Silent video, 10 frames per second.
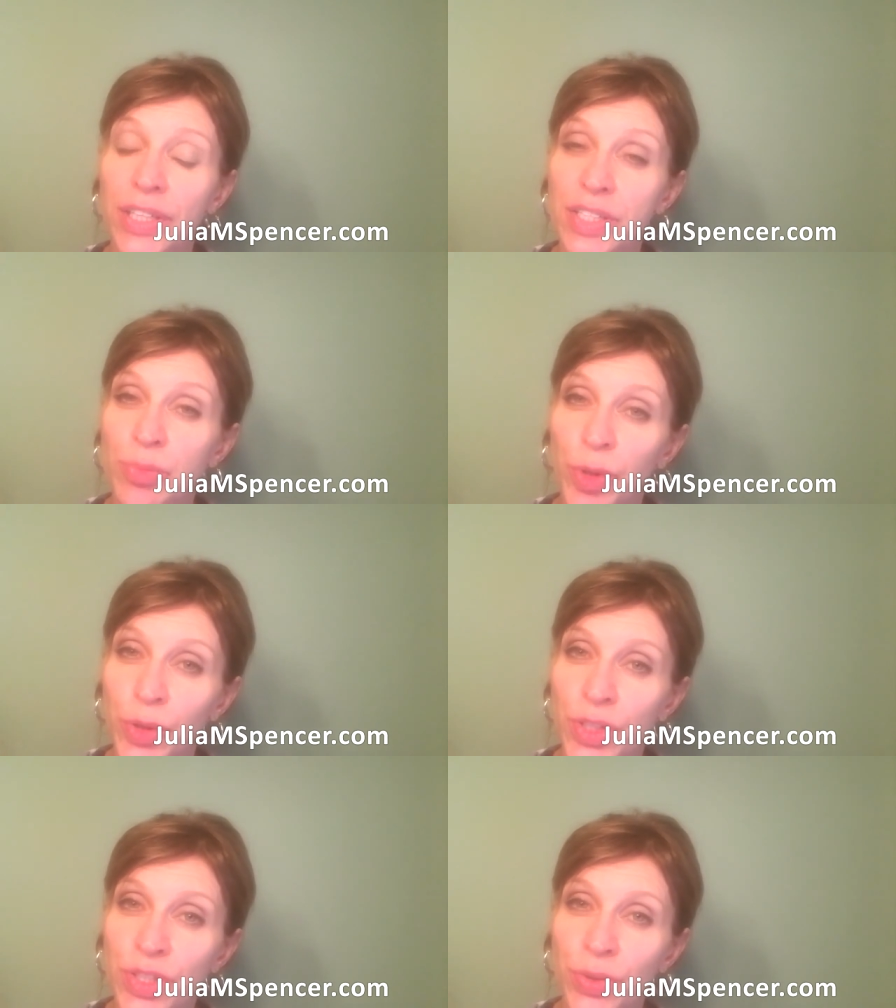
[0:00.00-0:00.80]
I
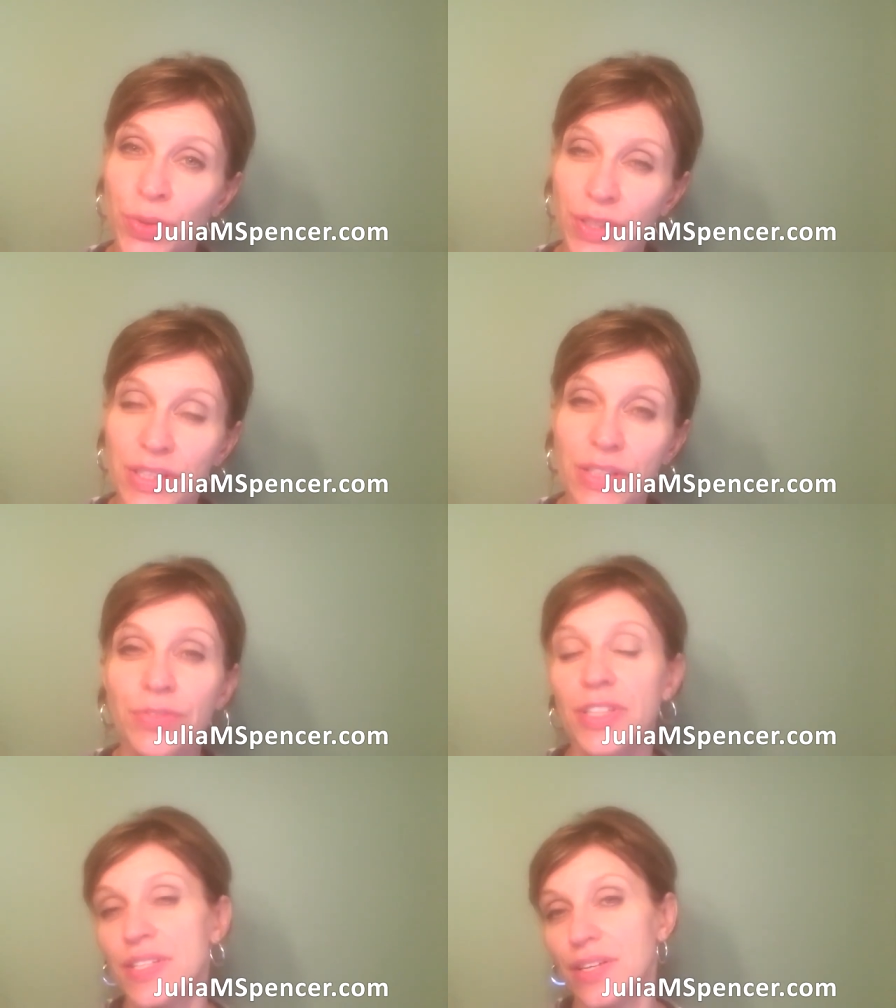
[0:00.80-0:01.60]
spoke to a
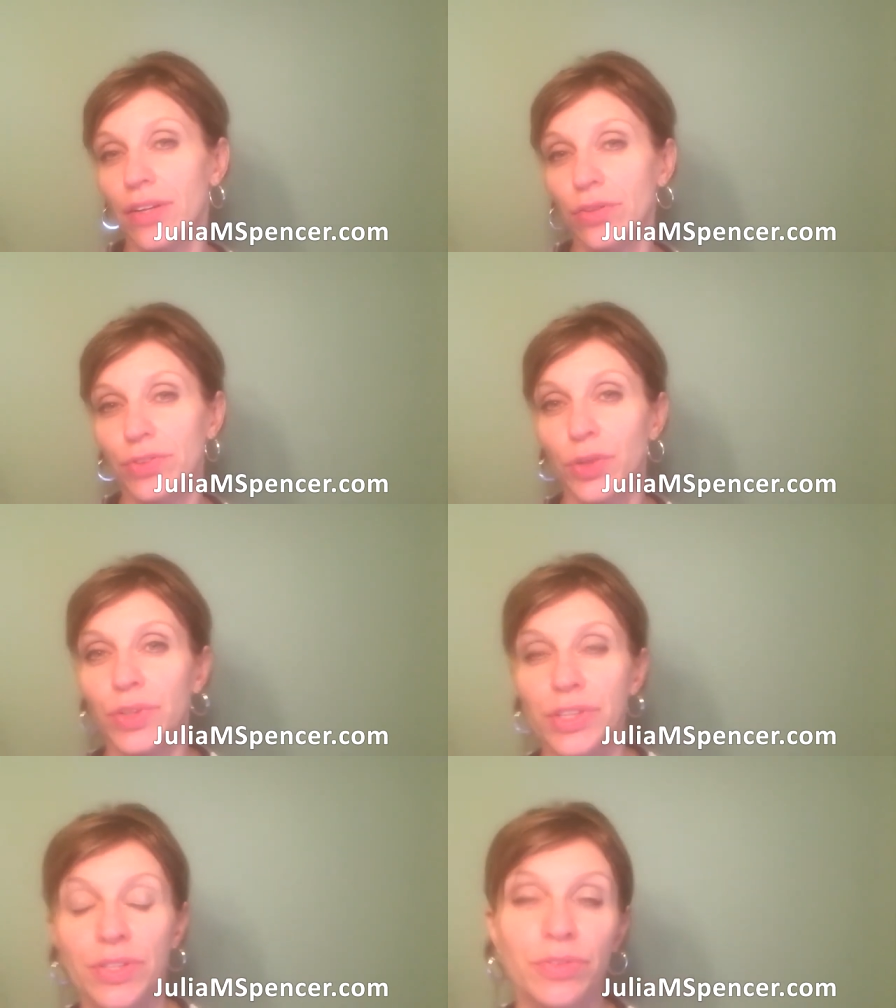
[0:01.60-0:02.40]
different set of
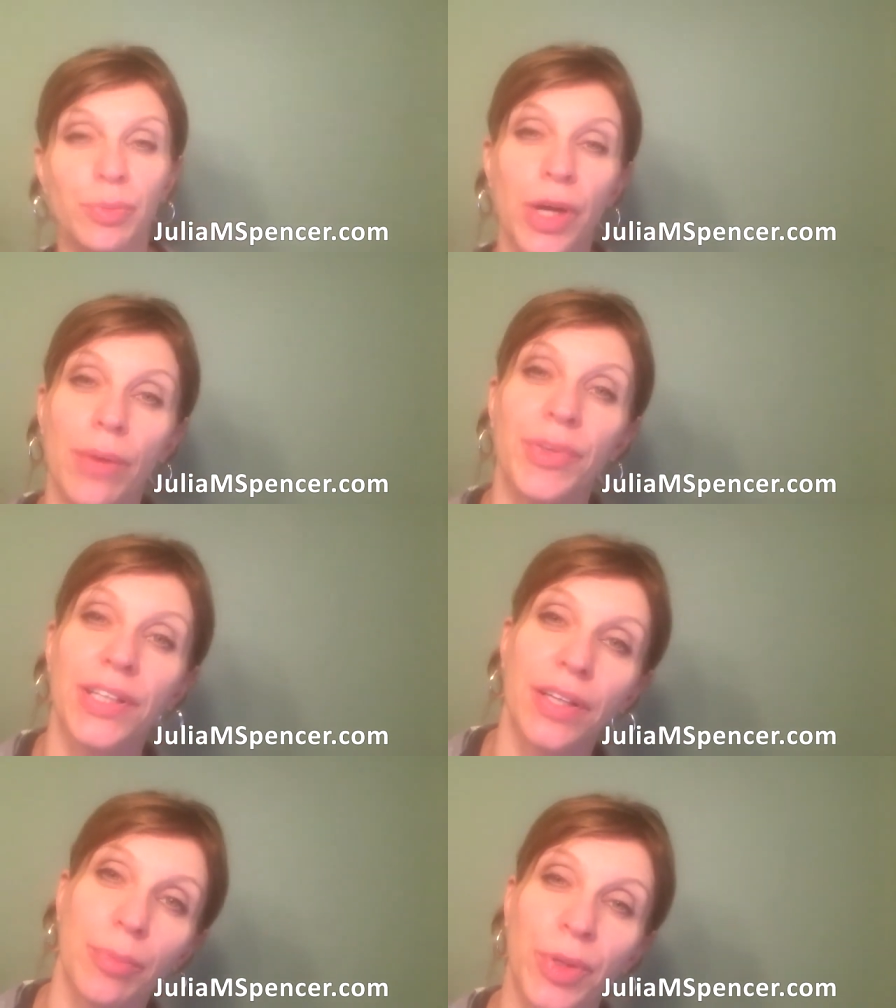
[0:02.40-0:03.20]
owners of a property
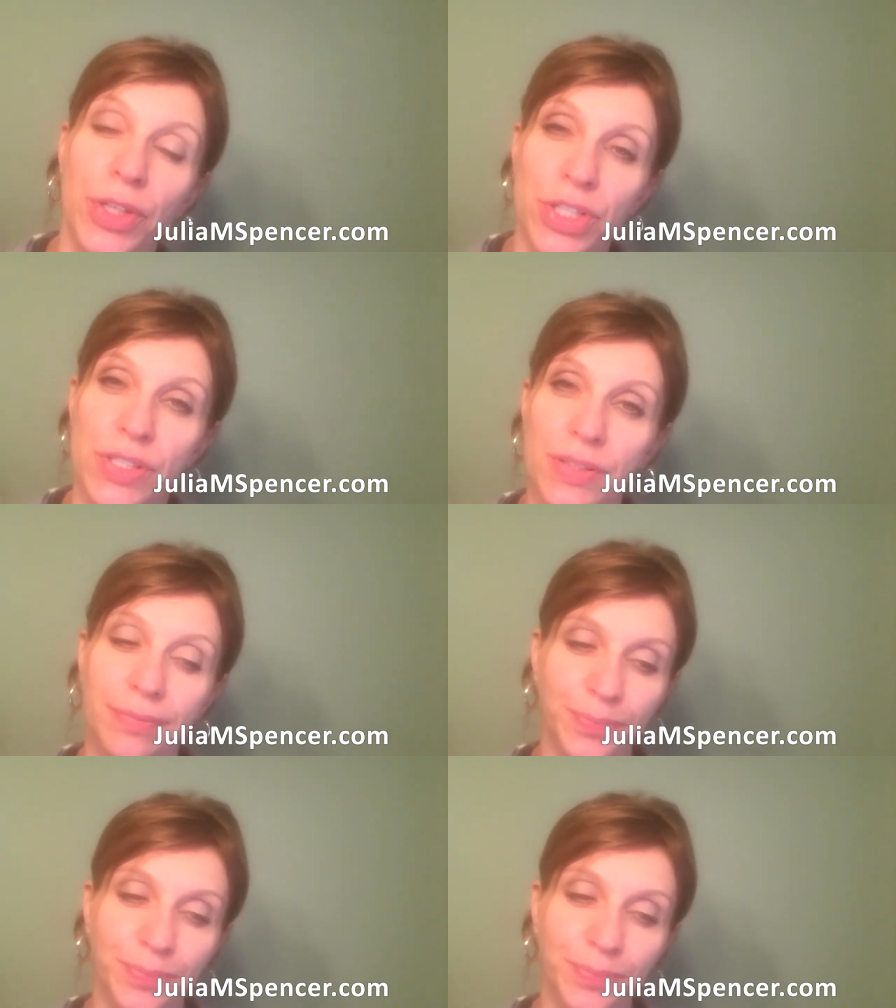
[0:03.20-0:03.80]
that I purchased,